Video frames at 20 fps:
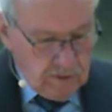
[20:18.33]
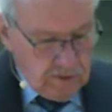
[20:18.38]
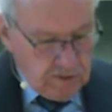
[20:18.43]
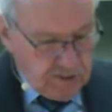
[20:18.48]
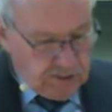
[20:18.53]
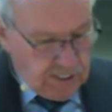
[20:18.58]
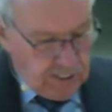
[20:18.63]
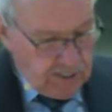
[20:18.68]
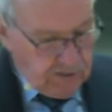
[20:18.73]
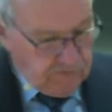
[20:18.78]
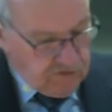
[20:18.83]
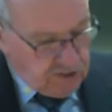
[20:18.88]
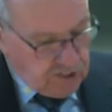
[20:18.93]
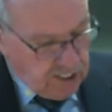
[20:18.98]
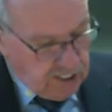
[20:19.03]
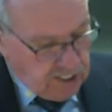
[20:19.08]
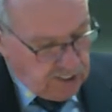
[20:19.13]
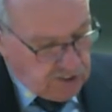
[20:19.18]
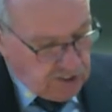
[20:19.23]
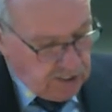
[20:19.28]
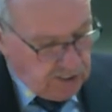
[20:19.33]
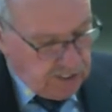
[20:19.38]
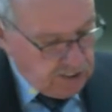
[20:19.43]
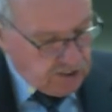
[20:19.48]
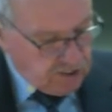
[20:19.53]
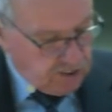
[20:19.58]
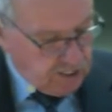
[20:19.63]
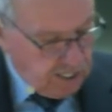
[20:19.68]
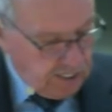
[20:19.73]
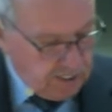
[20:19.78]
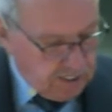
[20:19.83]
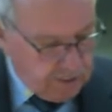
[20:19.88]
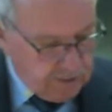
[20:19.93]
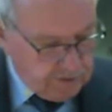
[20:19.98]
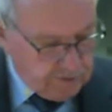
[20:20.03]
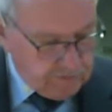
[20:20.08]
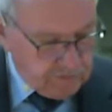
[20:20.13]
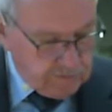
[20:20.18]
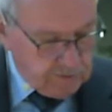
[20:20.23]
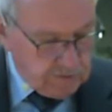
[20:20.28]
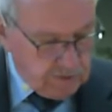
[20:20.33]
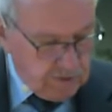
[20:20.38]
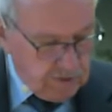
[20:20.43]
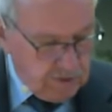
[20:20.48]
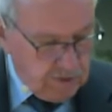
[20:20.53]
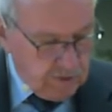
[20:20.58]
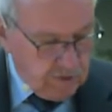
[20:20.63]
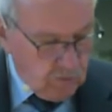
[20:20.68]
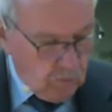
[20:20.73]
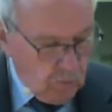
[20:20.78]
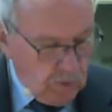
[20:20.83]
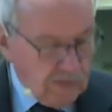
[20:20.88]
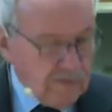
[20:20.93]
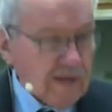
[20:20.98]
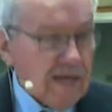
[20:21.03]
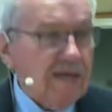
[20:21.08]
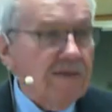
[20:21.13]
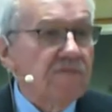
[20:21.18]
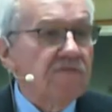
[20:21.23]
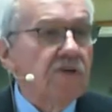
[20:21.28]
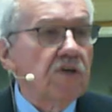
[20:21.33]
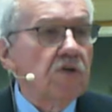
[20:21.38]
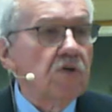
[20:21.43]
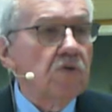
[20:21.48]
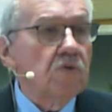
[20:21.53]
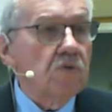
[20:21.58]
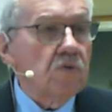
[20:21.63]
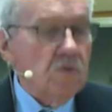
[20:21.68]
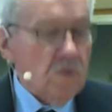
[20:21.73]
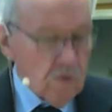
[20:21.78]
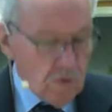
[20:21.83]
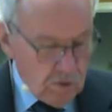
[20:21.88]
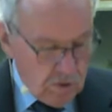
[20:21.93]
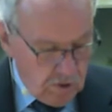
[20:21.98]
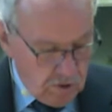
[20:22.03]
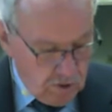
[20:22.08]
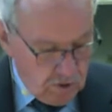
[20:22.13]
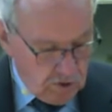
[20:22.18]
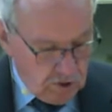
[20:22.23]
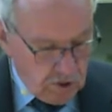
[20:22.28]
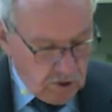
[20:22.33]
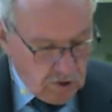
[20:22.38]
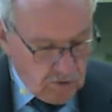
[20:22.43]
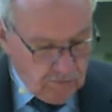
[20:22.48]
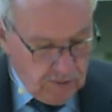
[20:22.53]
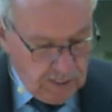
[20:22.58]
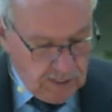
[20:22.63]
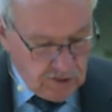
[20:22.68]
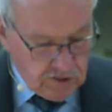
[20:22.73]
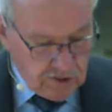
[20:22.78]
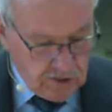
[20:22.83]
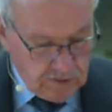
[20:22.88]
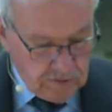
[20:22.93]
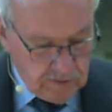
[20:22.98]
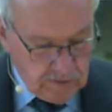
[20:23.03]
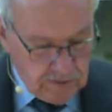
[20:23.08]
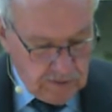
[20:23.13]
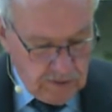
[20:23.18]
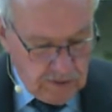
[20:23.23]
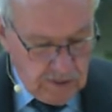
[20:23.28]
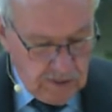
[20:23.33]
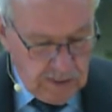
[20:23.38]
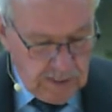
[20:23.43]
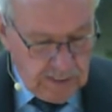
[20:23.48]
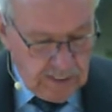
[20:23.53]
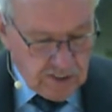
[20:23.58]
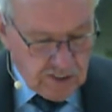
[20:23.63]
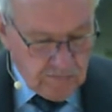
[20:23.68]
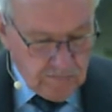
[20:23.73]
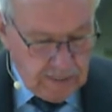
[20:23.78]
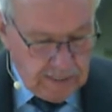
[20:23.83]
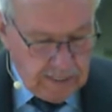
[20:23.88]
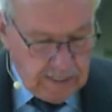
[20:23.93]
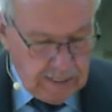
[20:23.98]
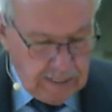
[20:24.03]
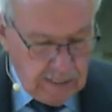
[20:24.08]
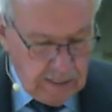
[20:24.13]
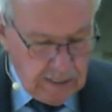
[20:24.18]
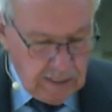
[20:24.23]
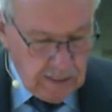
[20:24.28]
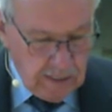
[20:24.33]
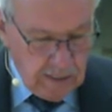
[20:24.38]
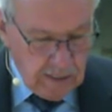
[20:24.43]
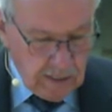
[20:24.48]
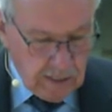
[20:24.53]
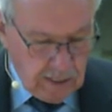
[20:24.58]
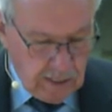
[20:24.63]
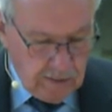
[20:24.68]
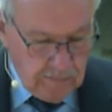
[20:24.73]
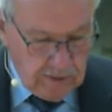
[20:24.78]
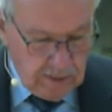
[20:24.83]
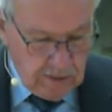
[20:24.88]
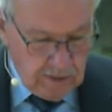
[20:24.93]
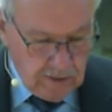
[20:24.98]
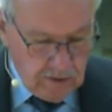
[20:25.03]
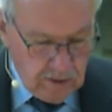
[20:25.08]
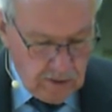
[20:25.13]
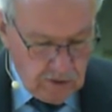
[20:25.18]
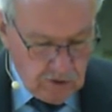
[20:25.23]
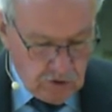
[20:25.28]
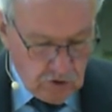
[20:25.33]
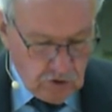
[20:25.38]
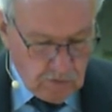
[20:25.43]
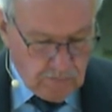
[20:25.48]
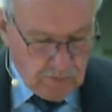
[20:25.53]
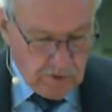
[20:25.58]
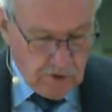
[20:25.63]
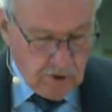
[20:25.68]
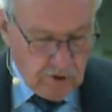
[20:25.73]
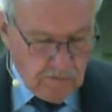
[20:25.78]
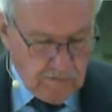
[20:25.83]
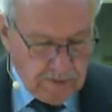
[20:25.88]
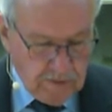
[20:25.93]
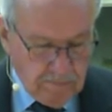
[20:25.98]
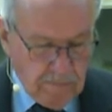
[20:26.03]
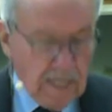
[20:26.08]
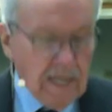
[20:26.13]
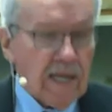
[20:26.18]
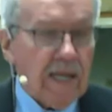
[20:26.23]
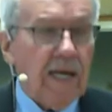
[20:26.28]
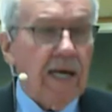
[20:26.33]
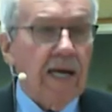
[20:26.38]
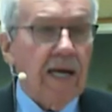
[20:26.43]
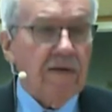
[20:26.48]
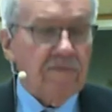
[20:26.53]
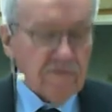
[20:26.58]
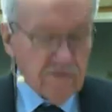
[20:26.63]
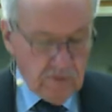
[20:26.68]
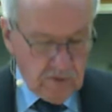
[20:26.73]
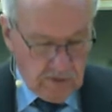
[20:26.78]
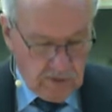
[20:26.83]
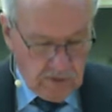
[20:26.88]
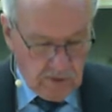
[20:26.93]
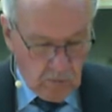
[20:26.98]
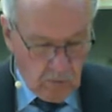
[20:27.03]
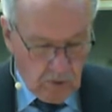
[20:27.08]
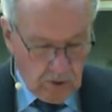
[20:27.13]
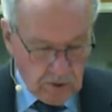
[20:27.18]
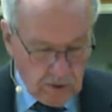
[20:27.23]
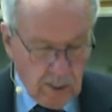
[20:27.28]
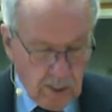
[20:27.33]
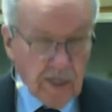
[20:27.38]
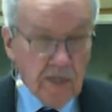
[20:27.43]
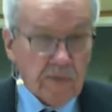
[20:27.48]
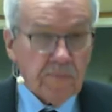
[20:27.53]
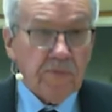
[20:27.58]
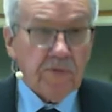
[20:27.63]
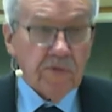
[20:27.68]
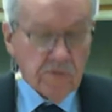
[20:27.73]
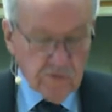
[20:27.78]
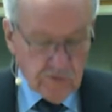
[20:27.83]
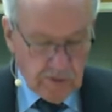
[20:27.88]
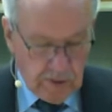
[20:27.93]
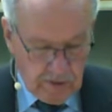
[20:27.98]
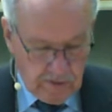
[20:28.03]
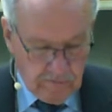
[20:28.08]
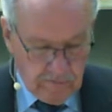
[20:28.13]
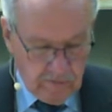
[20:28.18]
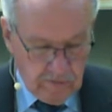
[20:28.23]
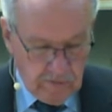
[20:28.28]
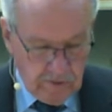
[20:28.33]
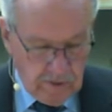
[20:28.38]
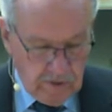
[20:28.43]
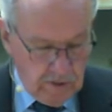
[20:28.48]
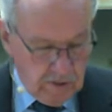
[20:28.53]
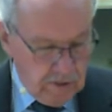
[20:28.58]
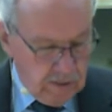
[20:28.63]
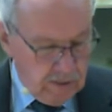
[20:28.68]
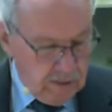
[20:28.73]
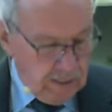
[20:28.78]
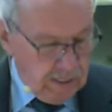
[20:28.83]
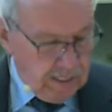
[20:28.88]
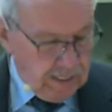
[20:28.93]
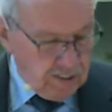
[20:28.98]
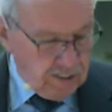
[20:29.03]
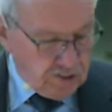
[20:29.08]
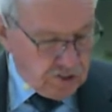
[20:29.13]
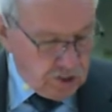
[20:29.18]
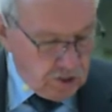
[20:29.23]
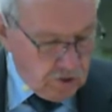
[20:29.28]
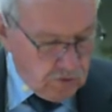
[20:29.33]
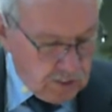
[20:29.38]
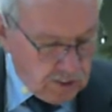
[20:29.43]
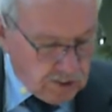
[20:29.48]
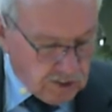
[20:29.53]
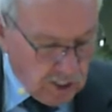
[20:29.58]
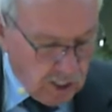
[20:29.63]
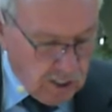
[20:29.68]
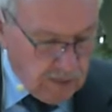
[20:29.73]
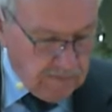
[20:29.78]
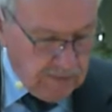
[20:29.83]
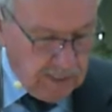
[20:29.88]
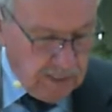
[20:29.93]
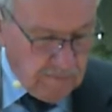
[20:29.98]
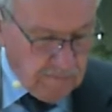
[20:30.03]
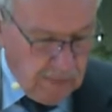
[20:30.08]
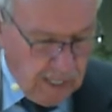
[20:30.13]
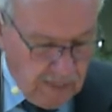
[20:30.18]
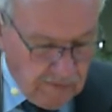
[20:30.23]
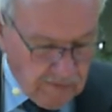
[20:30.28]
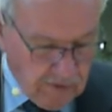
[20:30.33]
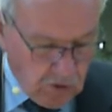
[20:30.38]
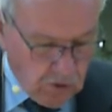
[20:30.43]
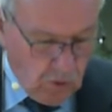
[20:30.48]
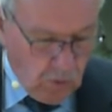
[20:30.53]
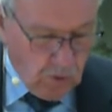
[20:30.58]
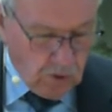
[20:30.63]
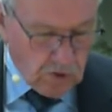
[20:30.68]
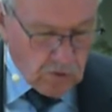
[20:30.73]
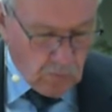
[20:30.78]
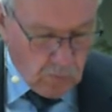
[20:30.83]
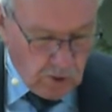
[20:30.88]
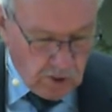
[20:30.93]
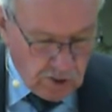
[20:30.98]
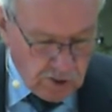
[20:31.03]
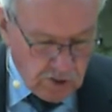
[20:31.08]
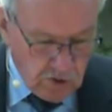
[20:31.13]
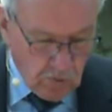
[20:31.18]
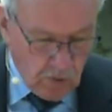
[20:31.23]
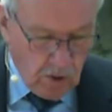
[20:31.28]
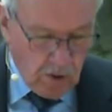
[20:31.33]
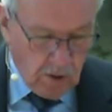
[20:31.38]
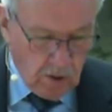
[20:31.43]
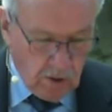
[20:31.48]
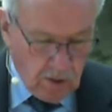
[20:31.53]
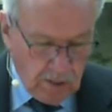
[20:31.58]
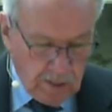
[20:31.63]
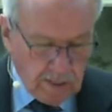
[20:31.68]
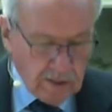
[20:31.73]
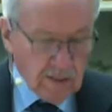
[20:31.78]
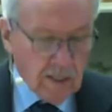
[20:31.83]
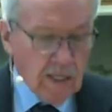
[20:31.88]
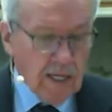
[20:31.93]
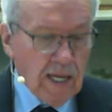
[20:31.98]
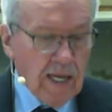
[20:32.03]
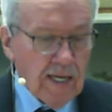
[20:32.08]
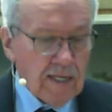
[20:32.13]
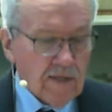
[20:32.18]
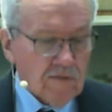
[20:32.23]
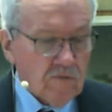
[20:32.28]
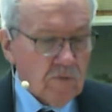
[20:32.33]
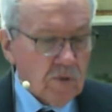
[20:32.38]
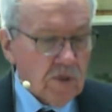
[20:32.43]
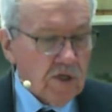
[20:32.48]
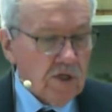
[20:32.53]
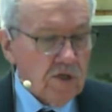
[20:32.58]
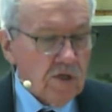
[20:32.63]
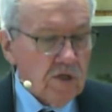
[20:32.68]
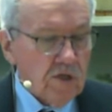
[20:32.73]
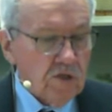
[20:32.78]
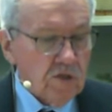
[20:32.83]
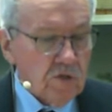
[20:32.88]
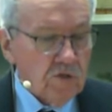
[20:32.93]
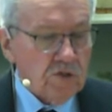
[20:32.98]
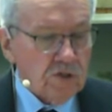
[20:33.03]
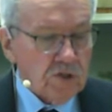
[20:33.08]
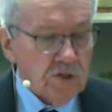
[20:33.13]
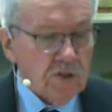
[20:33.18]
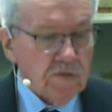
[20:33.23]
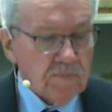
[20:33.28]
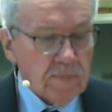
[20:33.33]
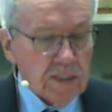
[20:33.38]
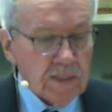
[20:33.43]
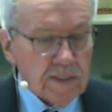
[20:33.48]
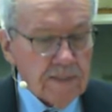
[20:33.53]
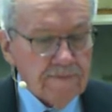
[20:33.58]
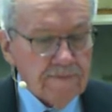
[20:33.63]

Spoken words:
Self-judging is done with a view to correction. It's me coming to approve in my life what God approves of. It is you determining by the Lord where you are in the light of where you should be.